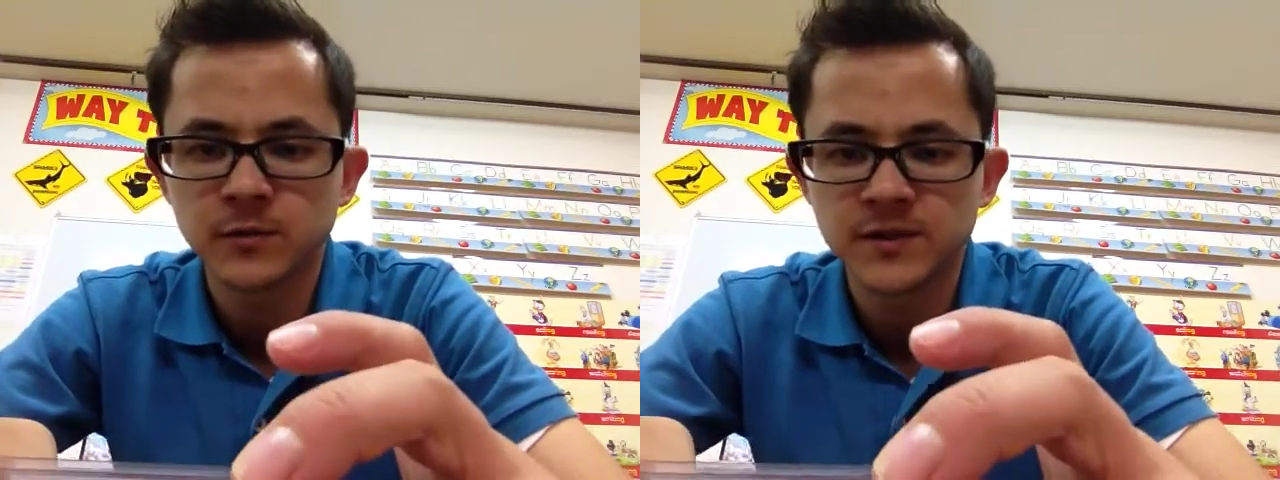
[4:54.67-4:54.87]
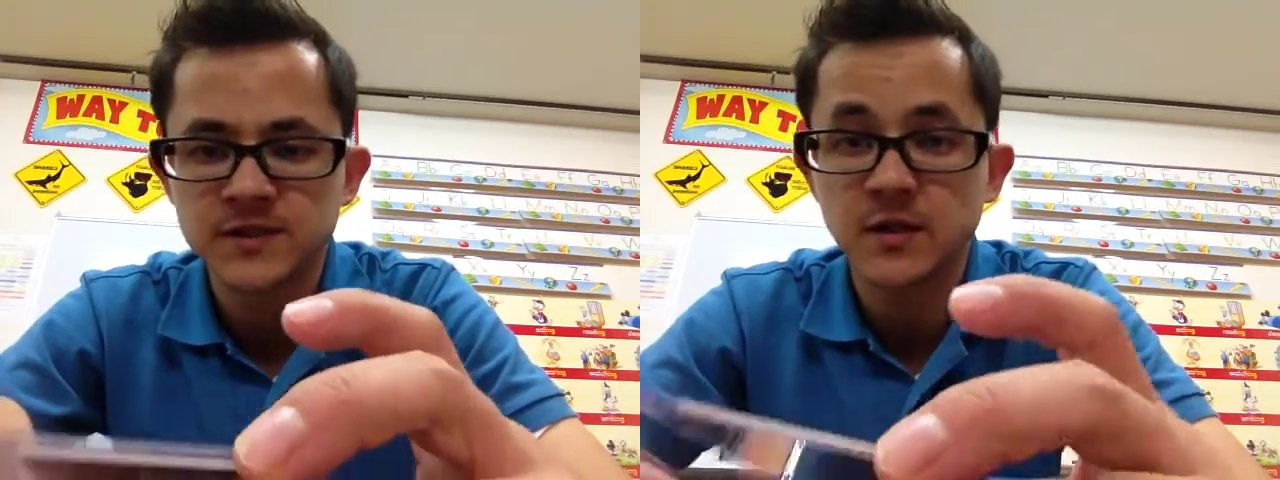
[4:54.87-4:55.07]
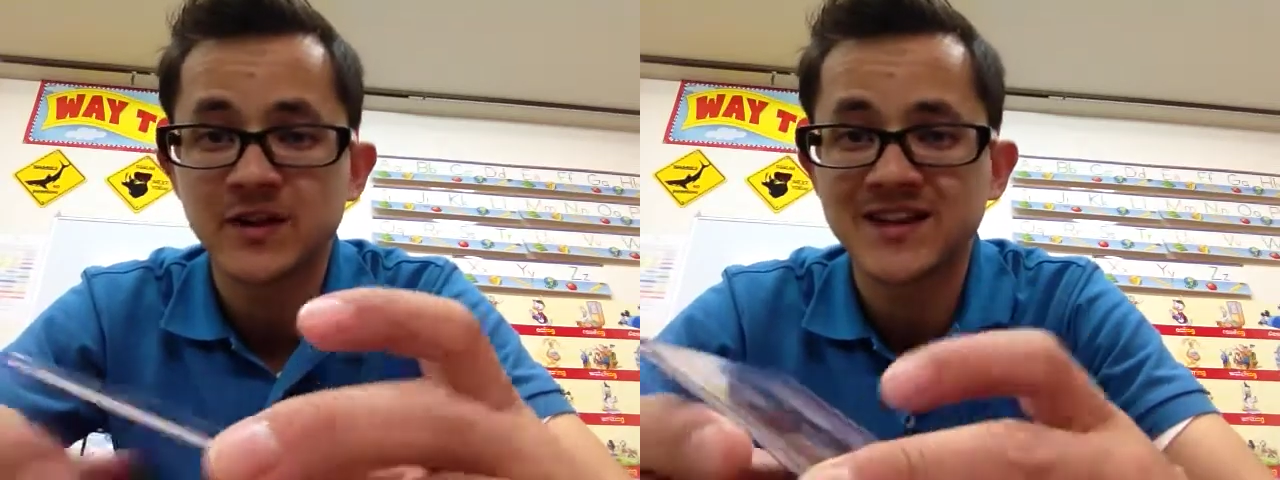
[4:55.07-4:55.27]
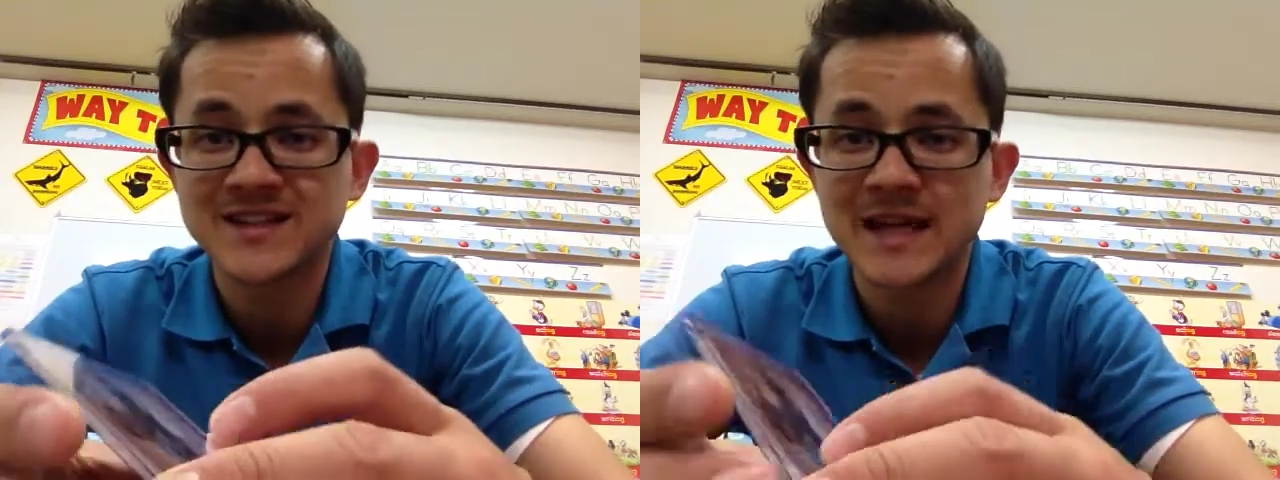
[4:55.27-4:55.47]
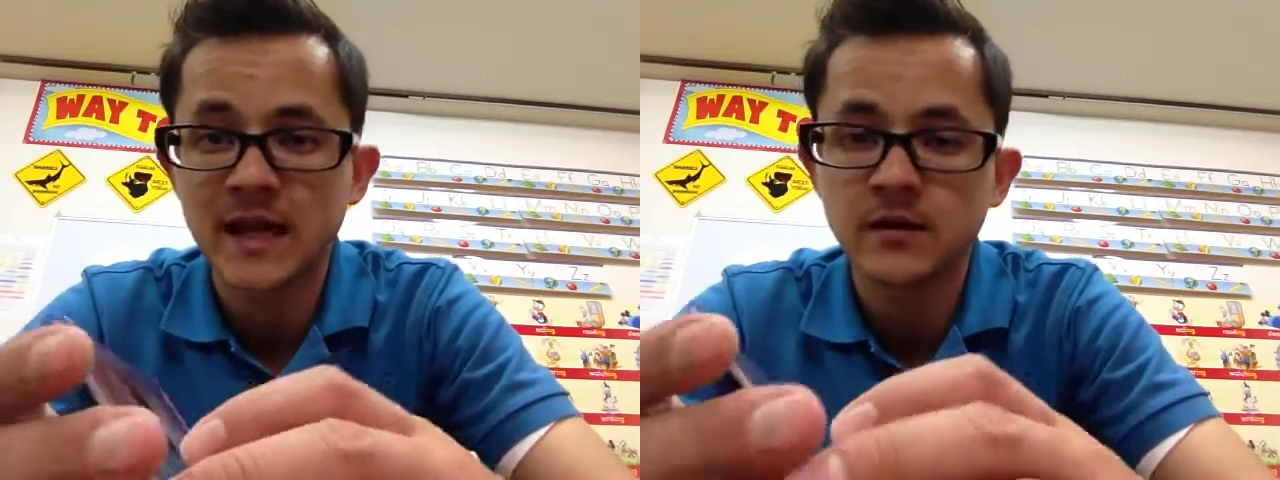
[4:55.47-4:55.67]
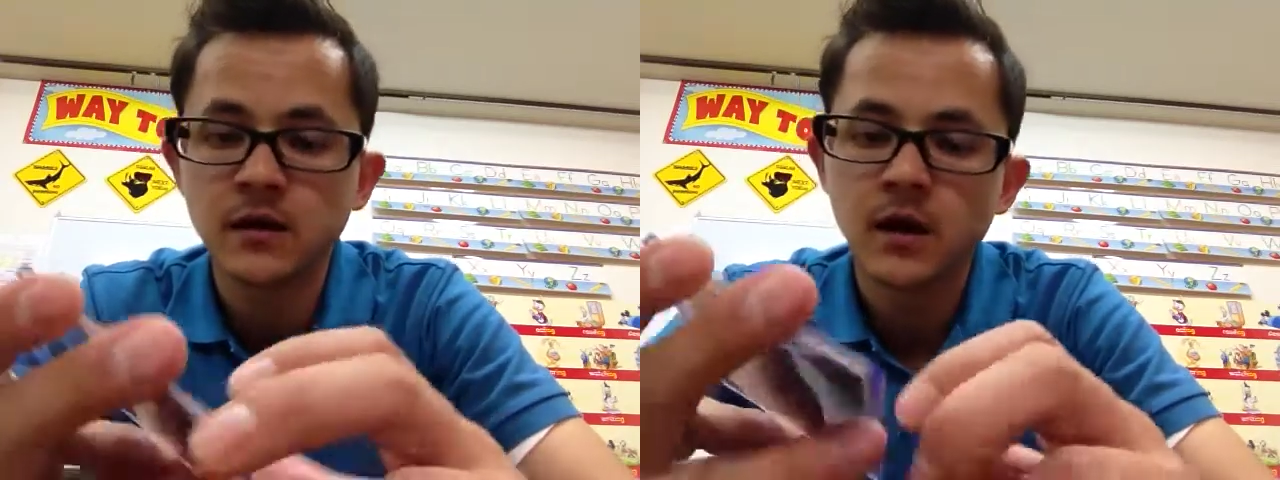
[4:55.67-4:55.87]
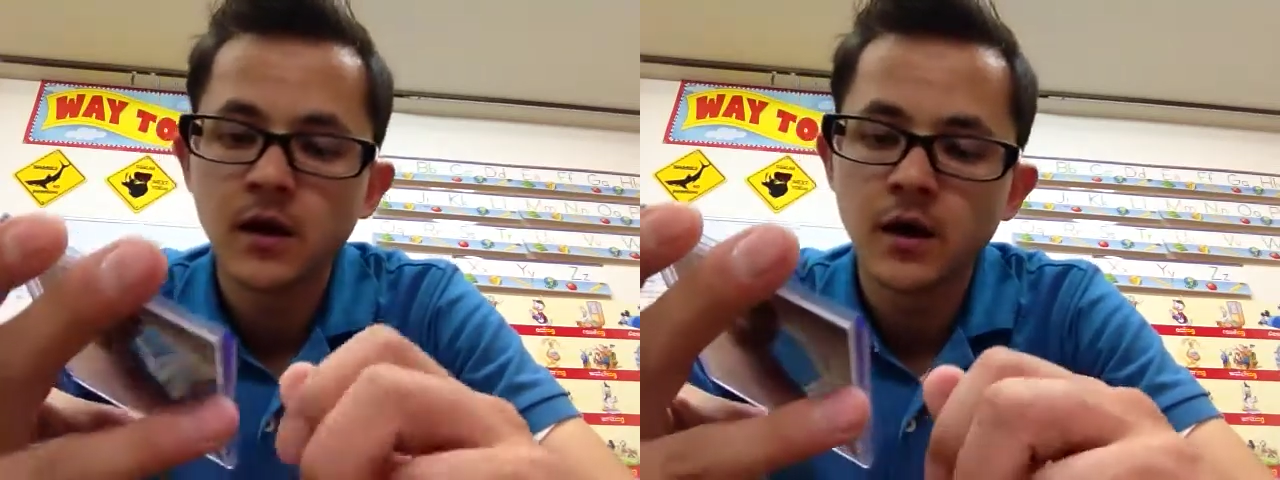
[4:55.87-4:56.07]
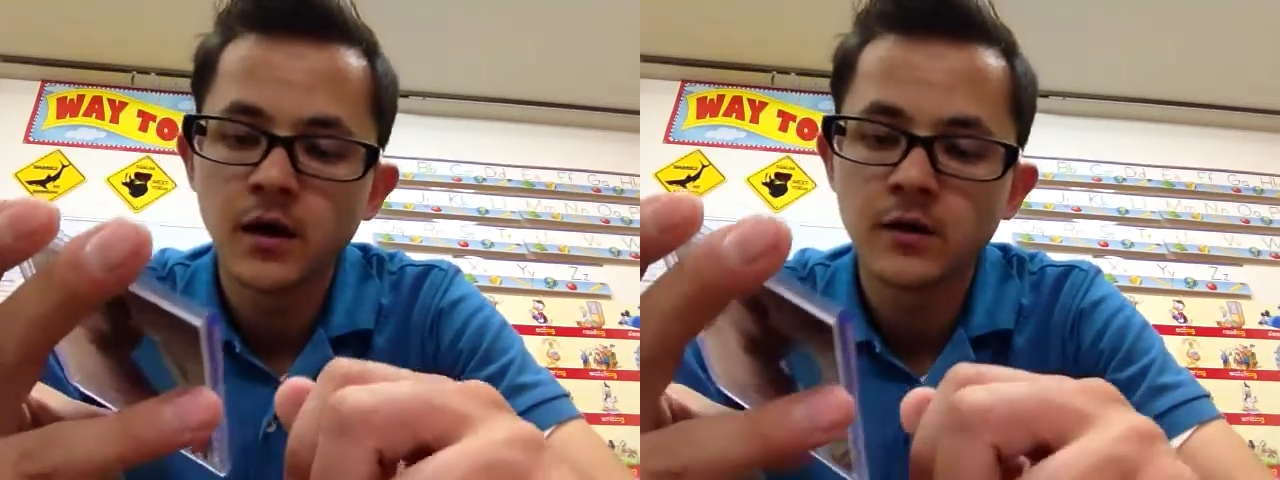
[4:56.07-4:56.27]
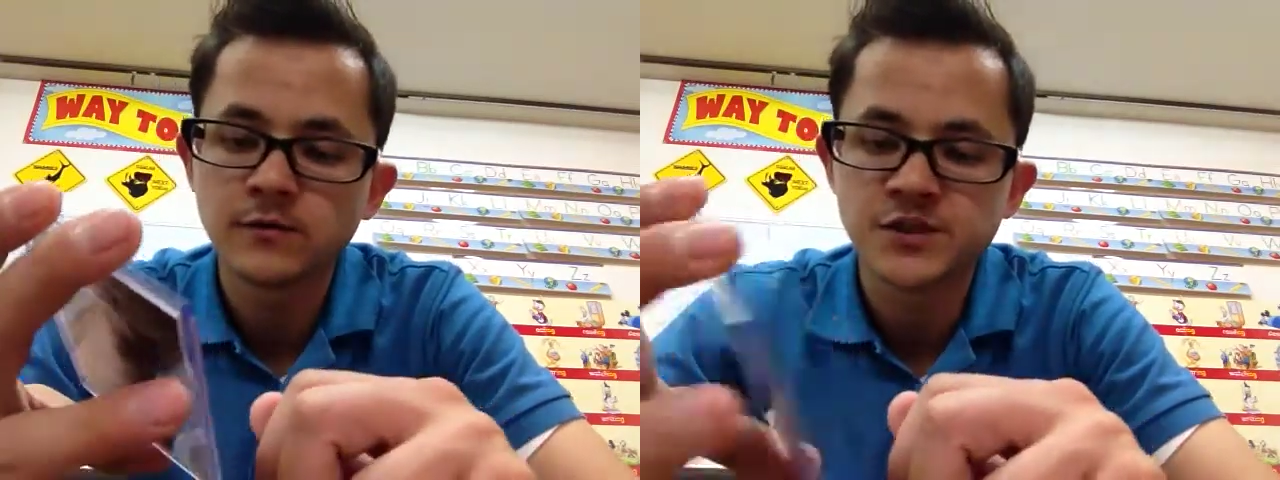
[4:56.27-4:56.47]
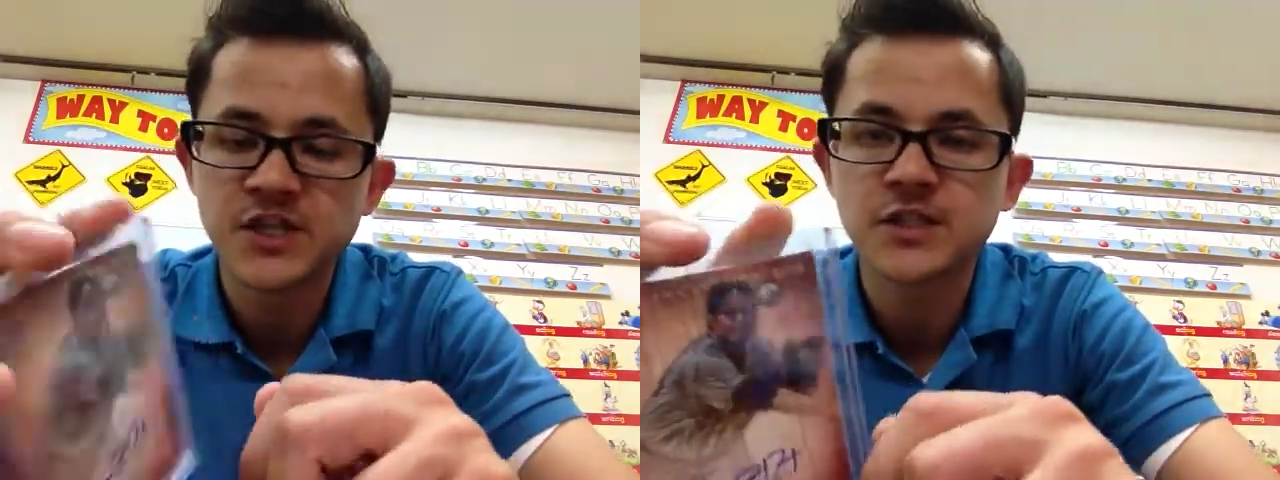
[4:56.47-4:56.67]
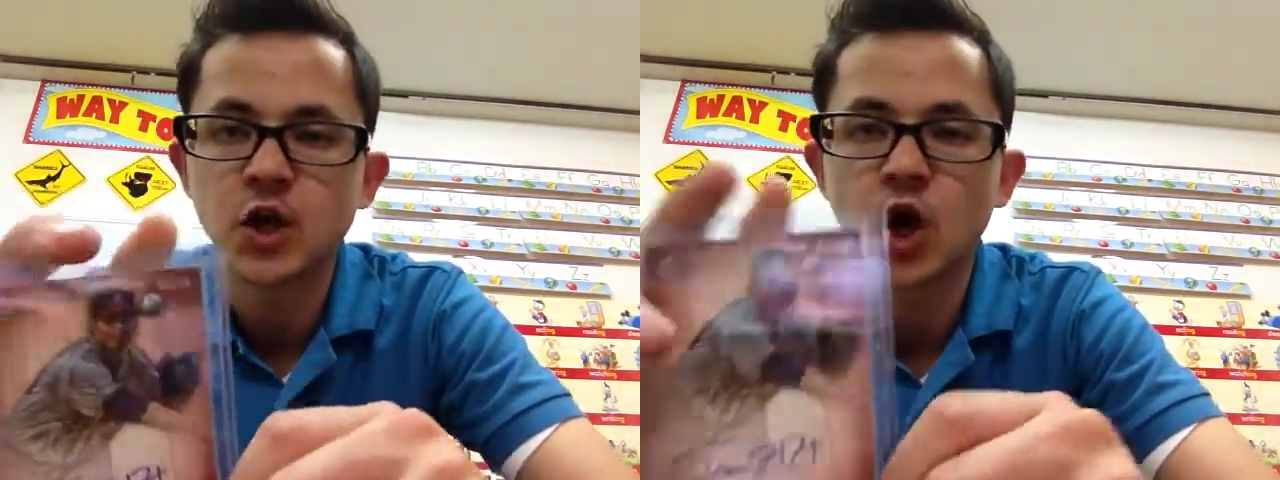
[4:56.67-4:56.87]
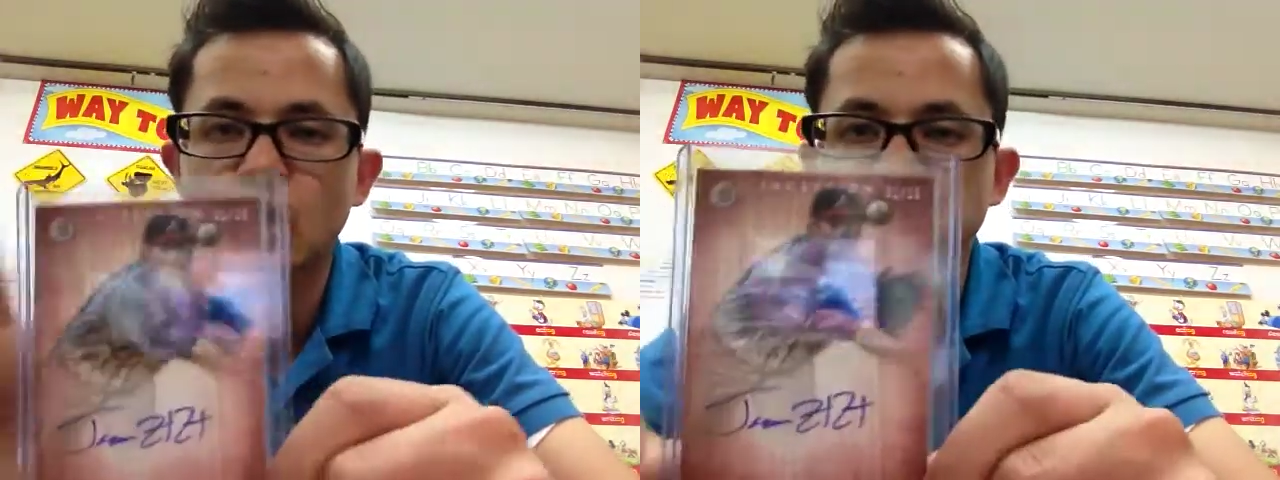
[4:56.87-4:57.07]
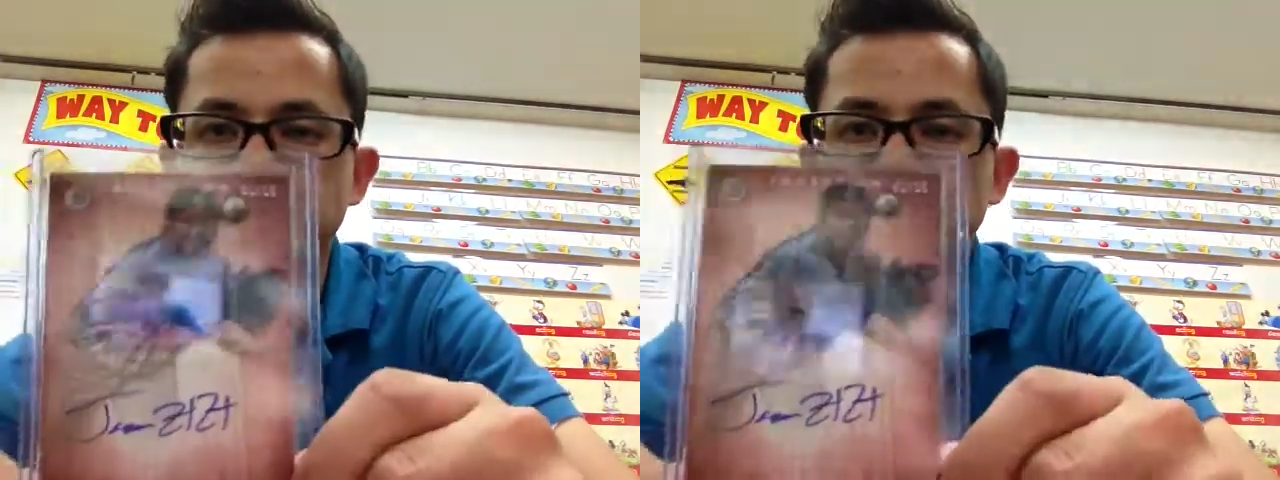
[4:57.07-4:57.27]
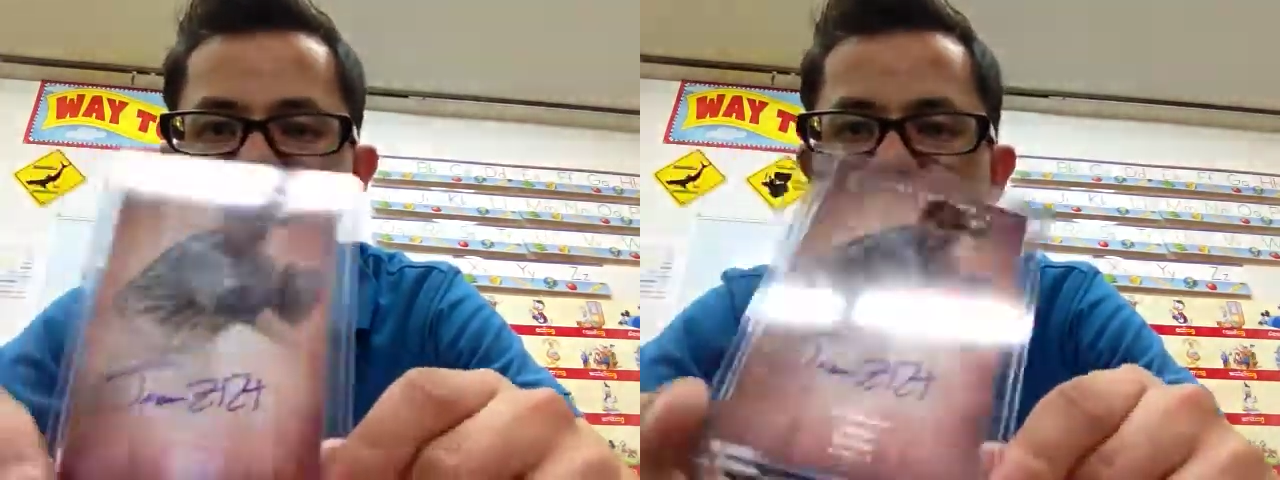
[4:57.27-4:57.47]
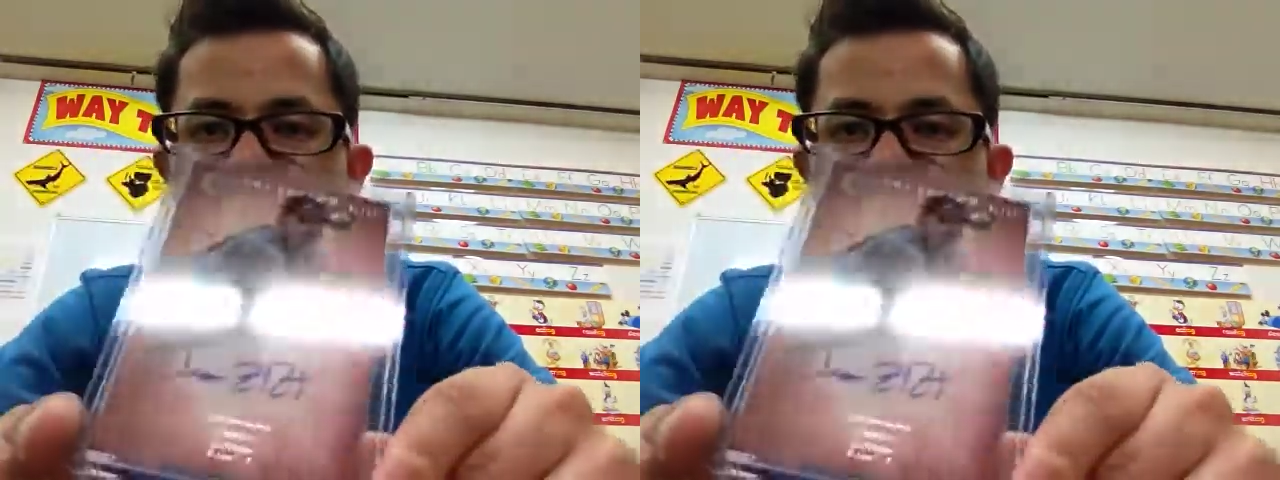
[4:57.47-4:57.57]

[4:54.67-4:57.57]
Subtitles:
but this is numbered out of 10 of Jason Hirsch.